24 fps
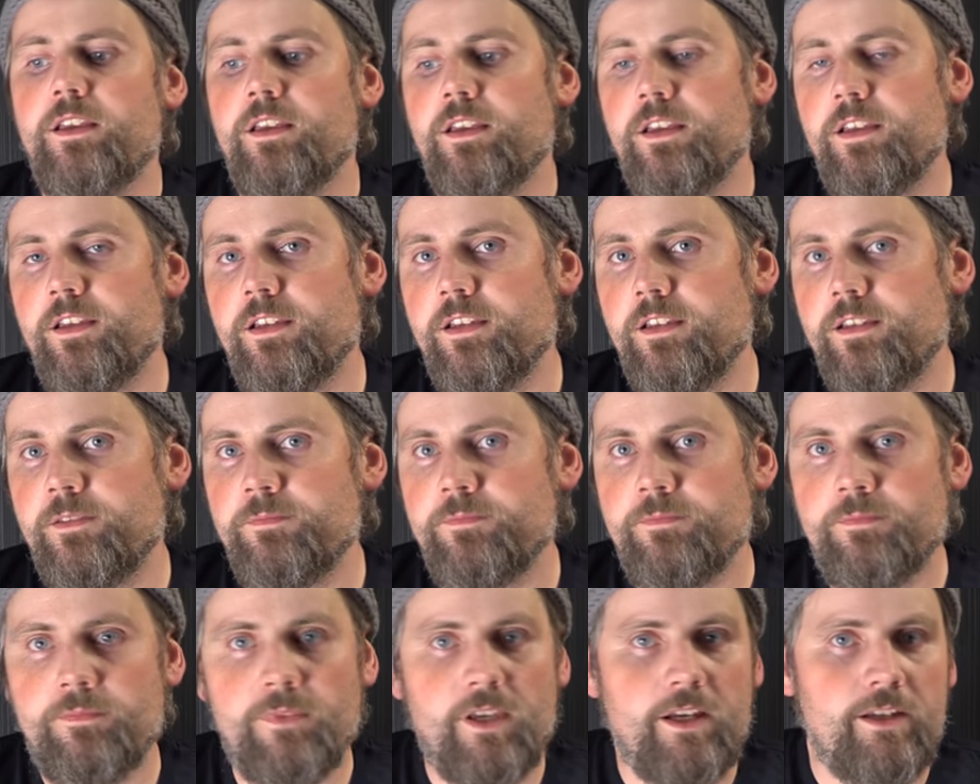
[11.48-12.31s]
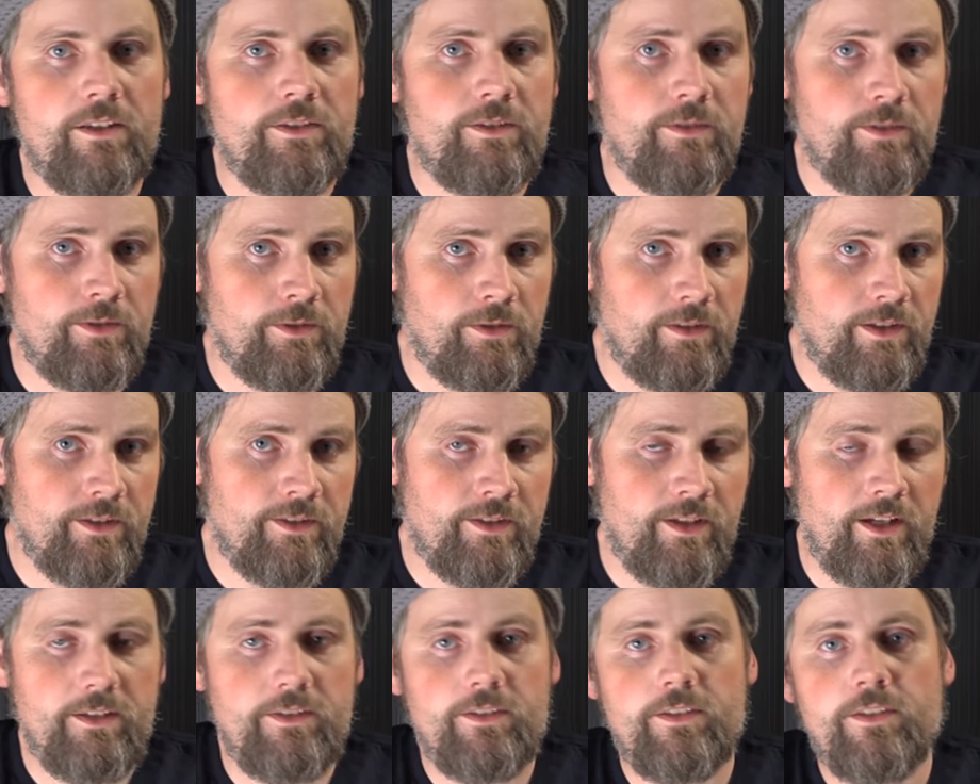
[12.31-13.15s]
Uh, I saw this
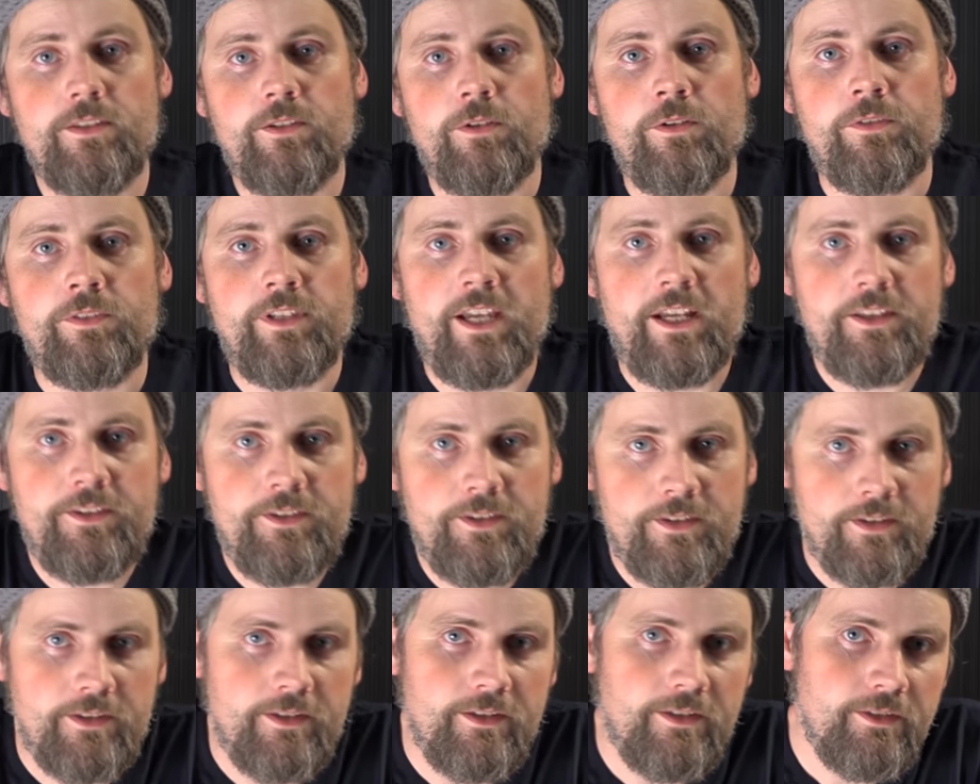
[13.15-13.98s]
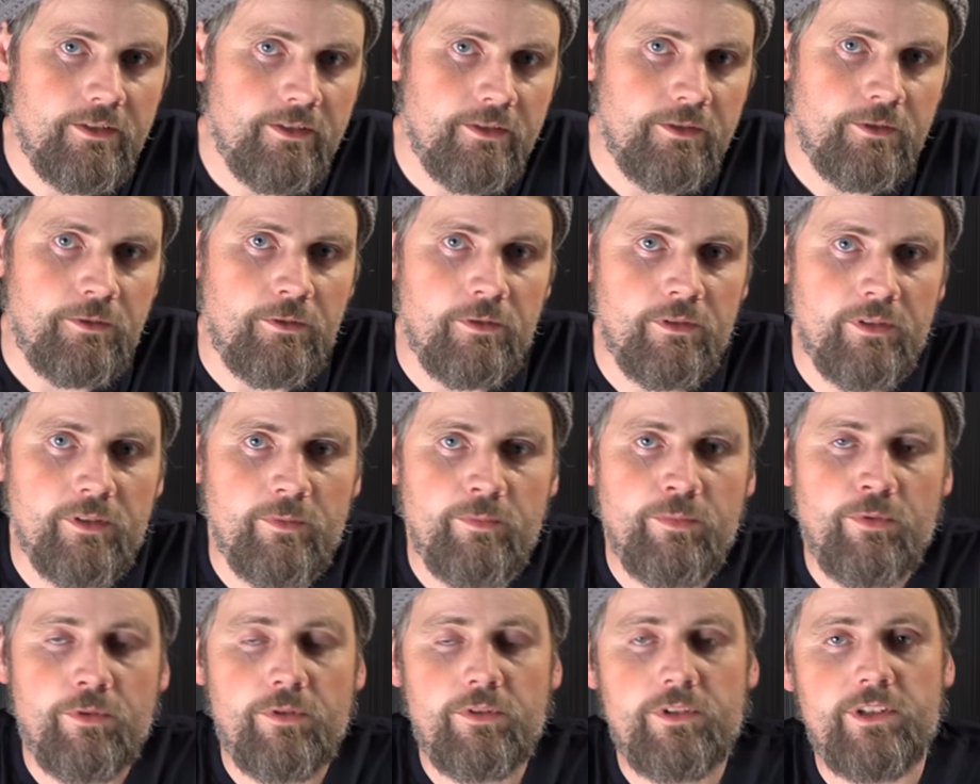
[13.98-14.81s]
site on Etsy
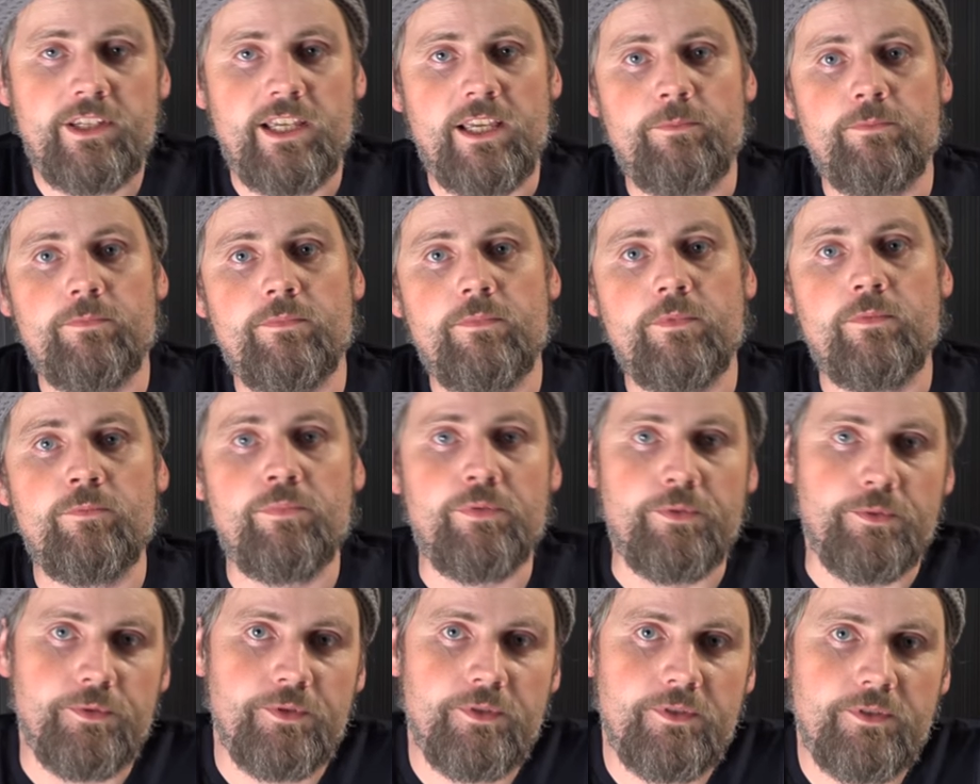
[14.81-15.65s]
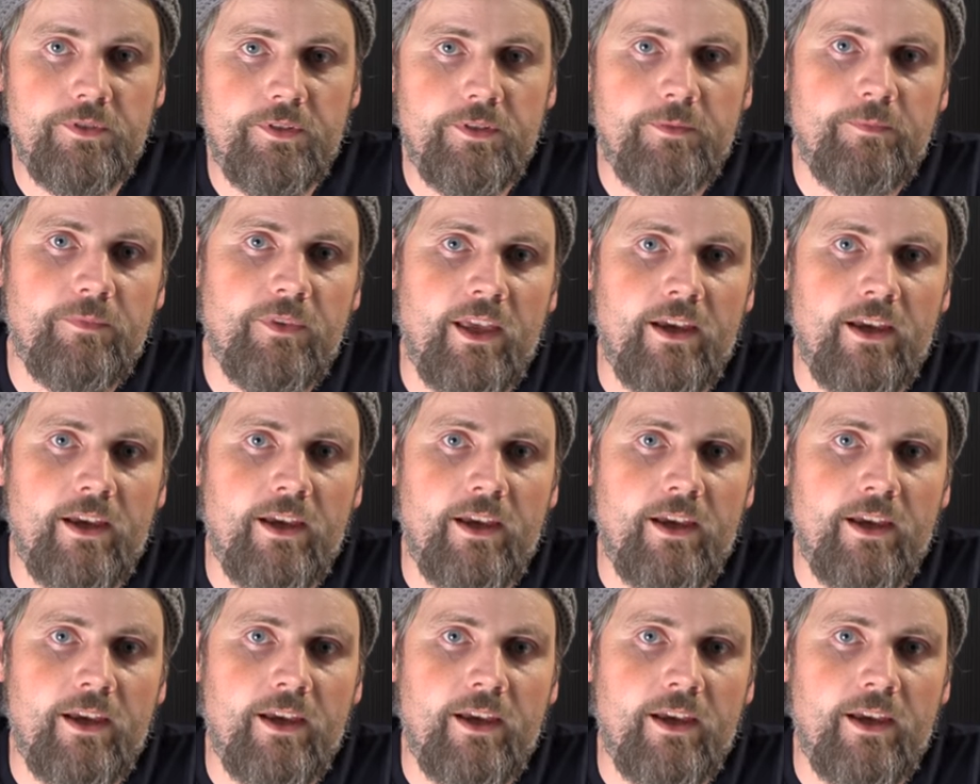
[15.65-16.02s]
called Board Game Boost,